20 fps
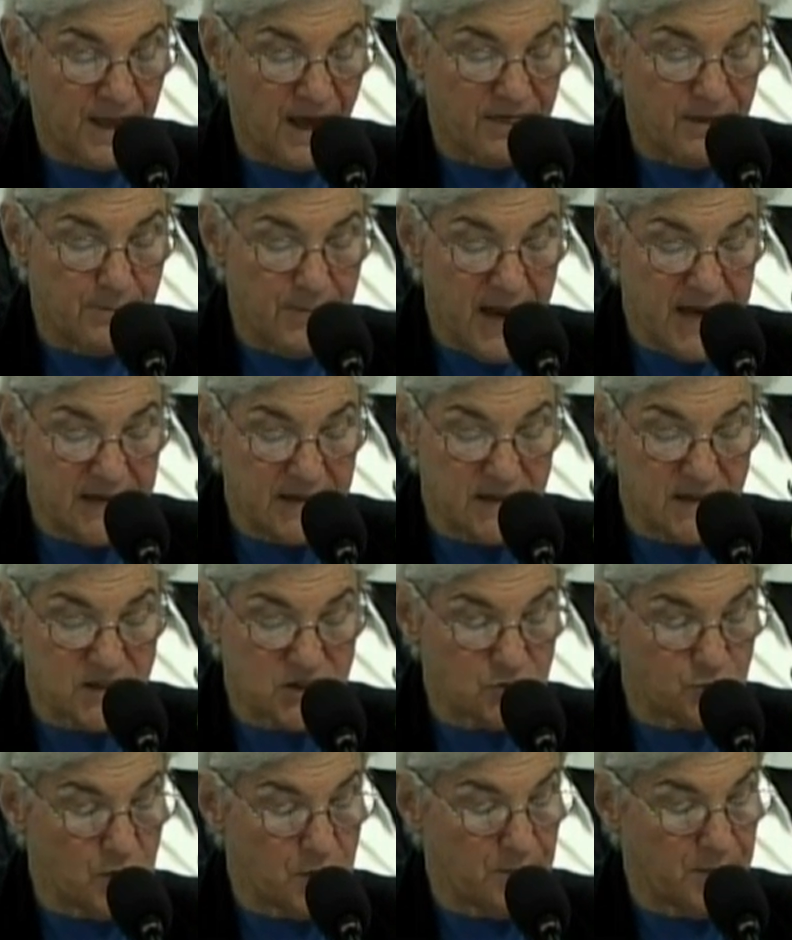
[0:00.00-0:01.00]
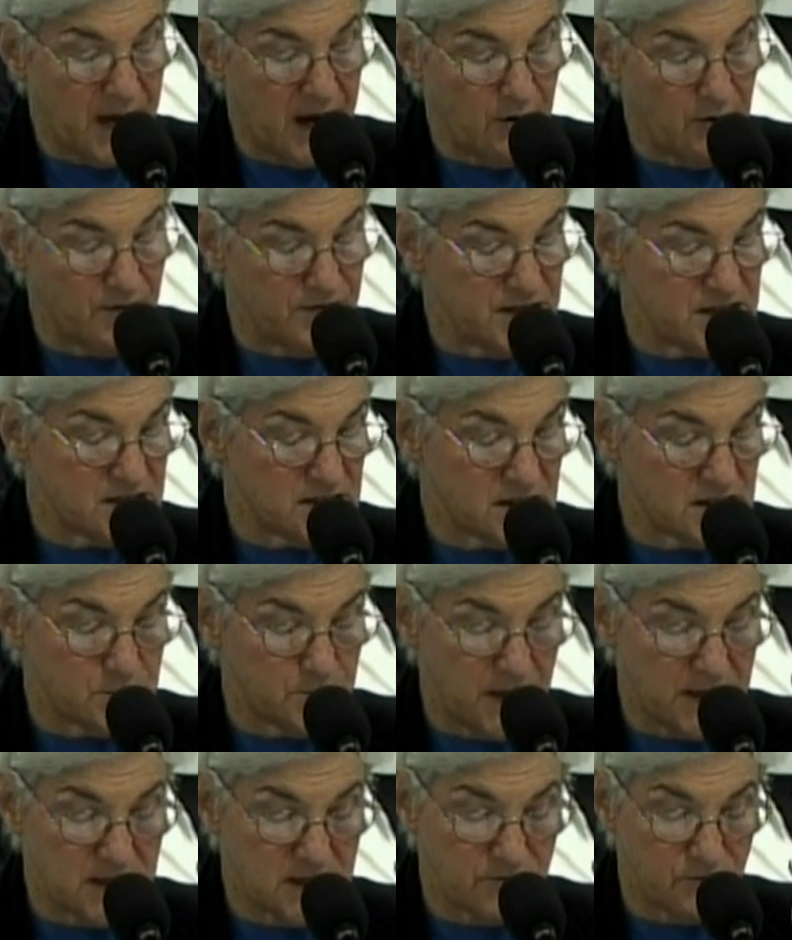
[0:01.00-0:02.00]
The maintenance and repair of this
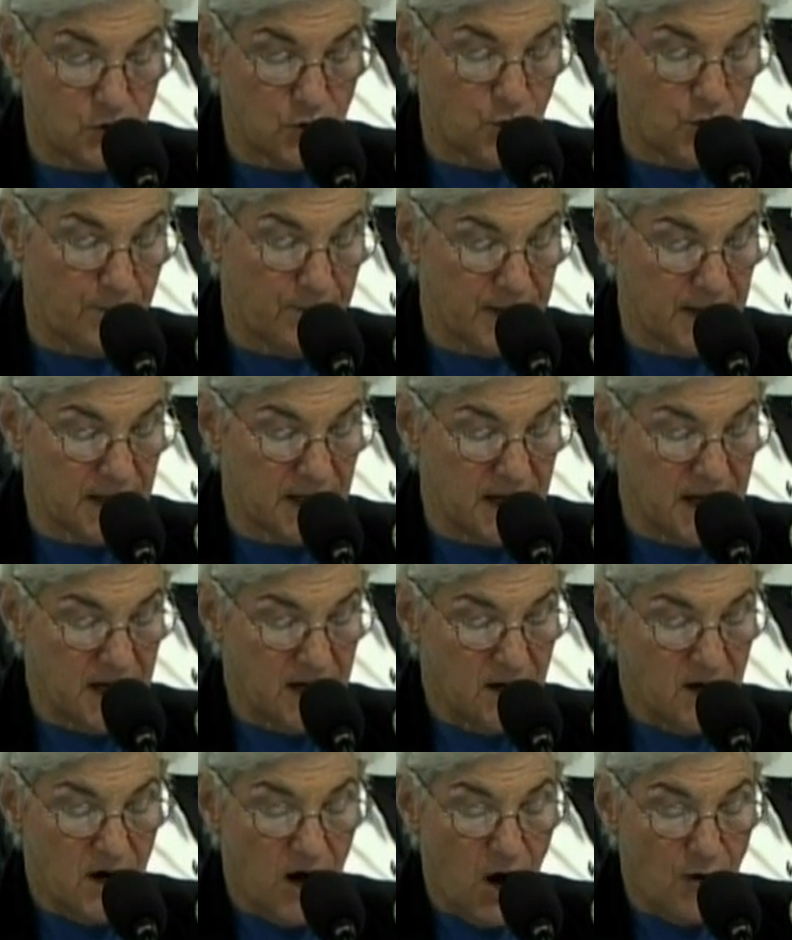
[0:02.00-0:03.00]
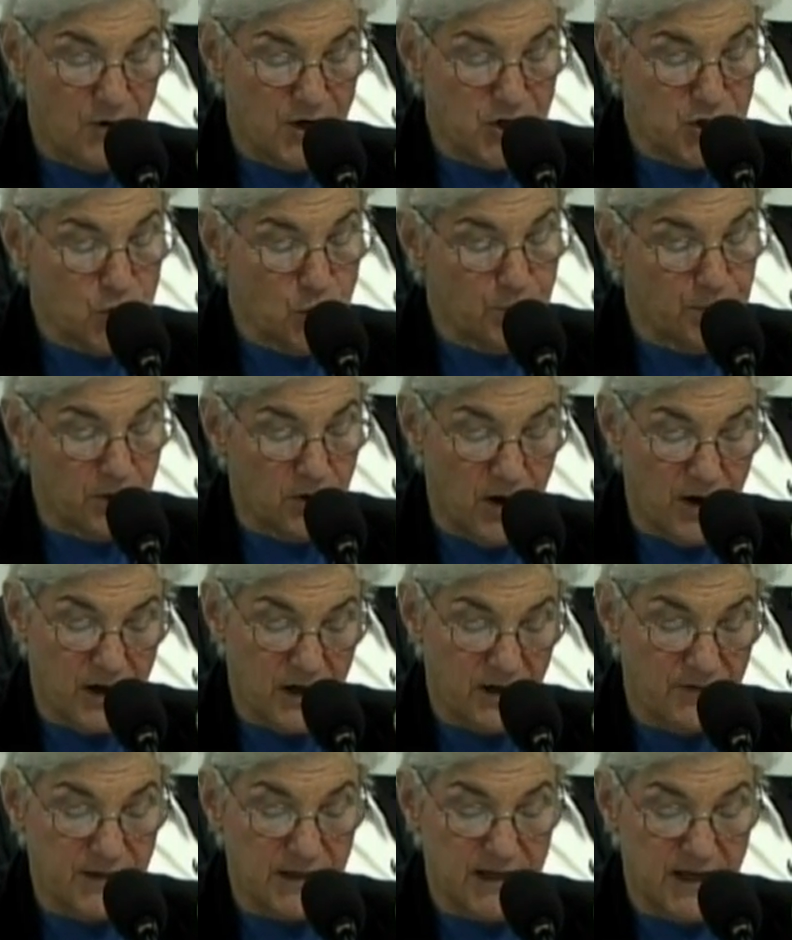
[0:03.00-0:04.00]
expensive equipment are a new part
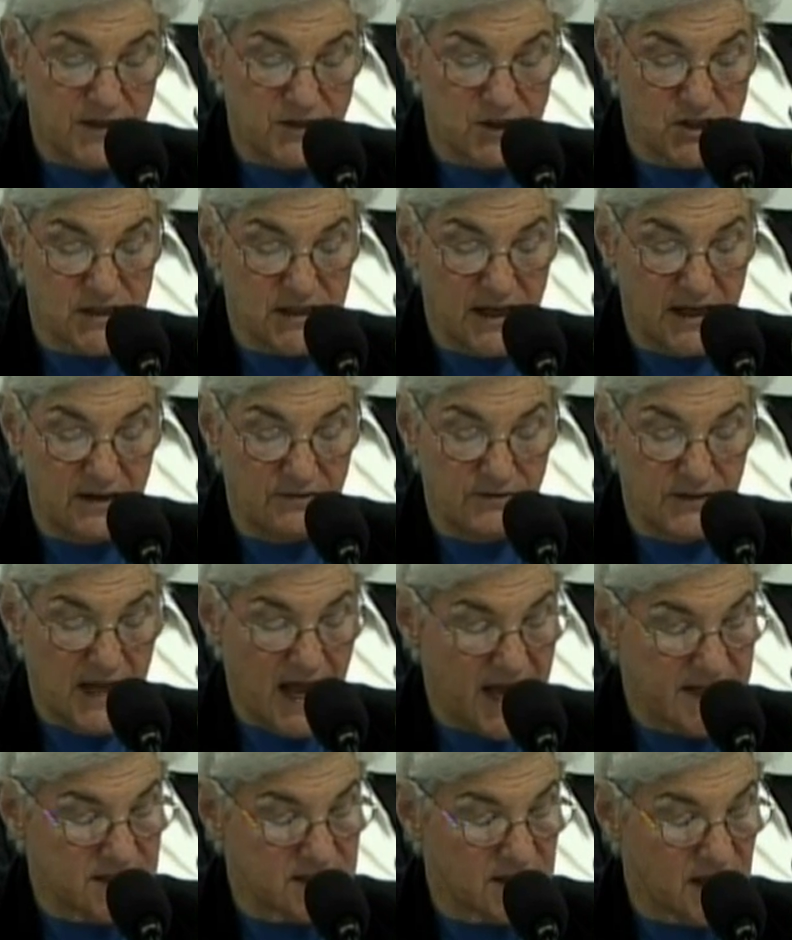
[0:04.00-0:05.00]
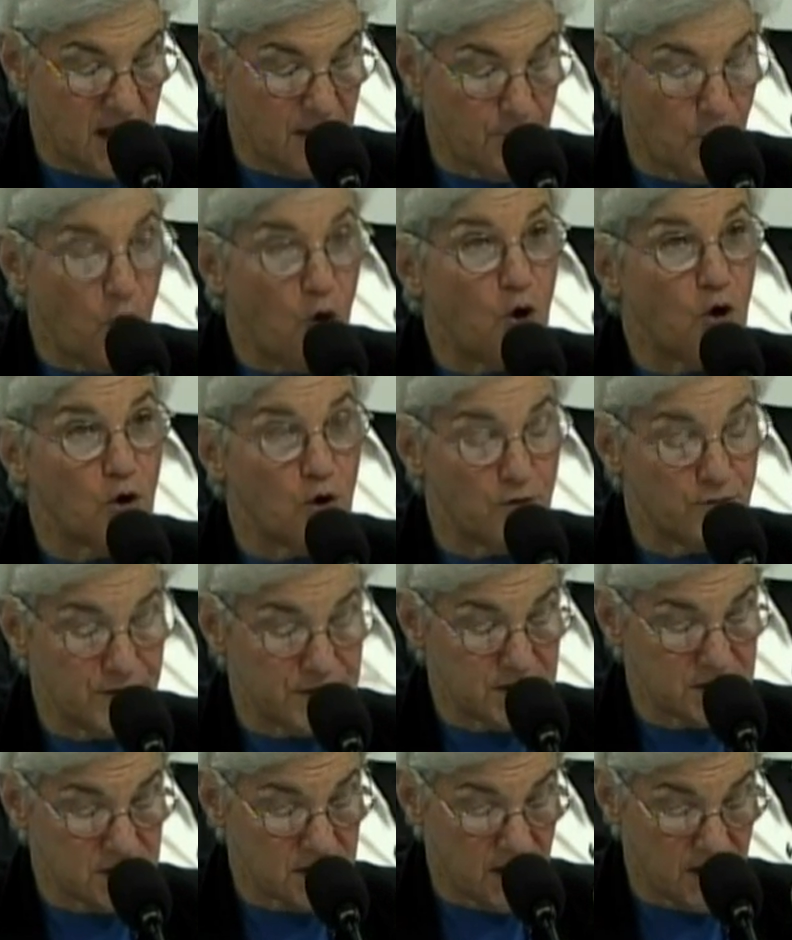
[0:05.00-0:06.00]
of the legislative landscape all over
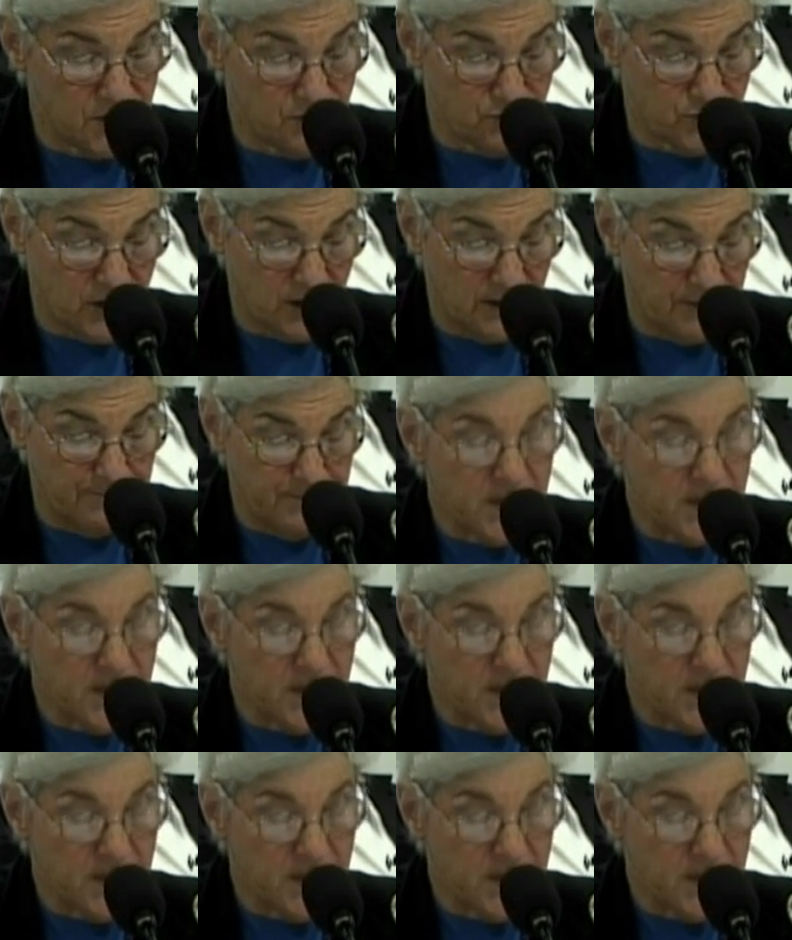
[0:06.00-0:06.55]
this country.